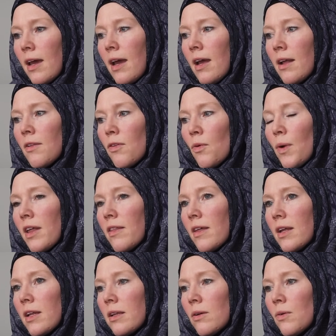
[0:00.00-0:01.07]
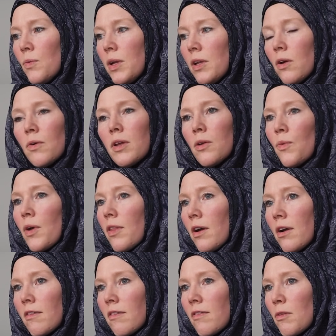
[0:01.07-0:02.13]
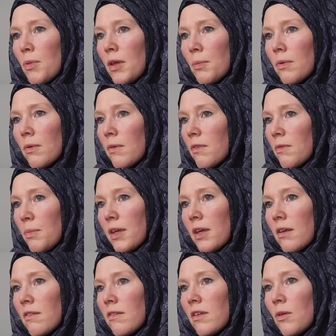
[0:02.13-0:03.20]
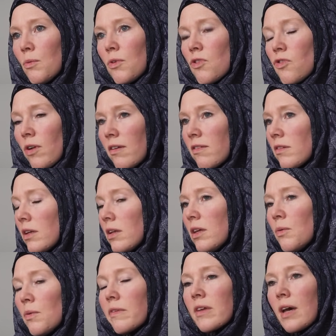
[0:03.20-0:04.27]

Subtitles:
and the way that we know he won the hearts of the people is because he was trusted, he was